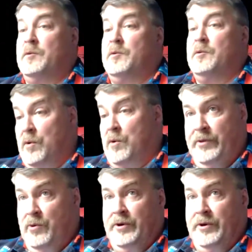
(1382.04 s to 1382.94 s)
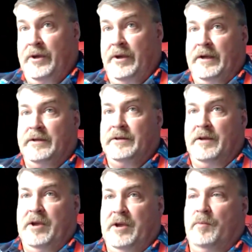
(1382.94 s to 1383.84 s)
to partner with you on it
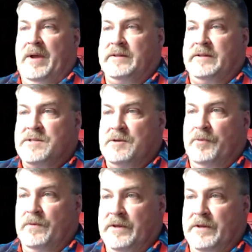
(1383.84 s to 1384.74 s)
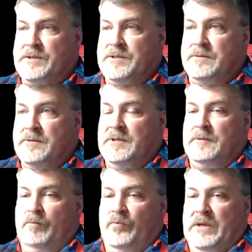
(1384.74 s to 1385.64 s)
and be able to make this something that's
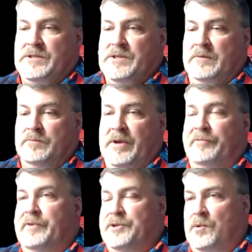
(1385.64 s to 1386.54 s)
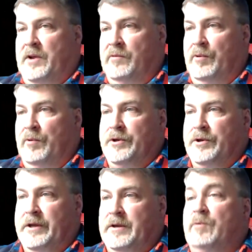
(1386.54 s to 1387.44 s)
beneficial to everyone.
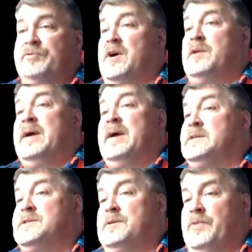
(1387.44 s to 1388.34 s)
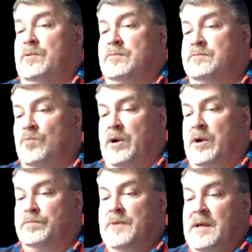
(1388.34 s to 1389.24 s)
And we try to make it something where
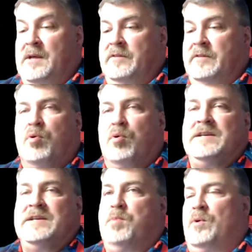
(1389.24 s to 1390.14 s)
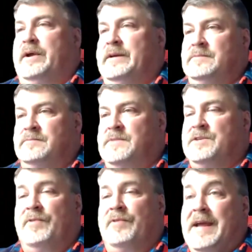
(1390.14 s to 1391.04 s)
the price point is
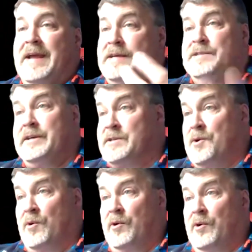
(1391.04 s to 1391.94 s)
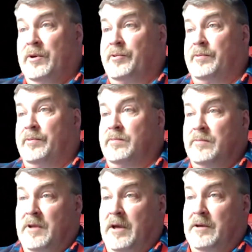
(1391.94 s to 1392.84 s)
very easy to get started with
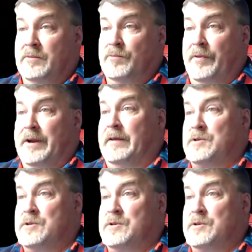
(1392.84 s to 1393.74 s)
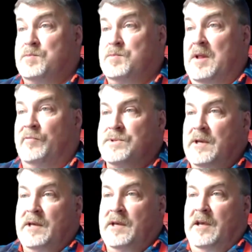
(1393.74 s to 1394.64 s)
any of those
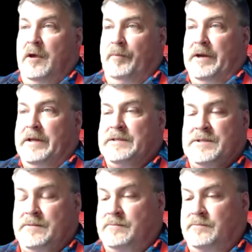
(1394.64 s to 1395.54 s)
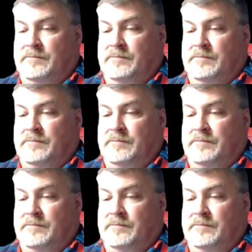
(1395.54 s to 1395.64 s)
platforms. I mean, it's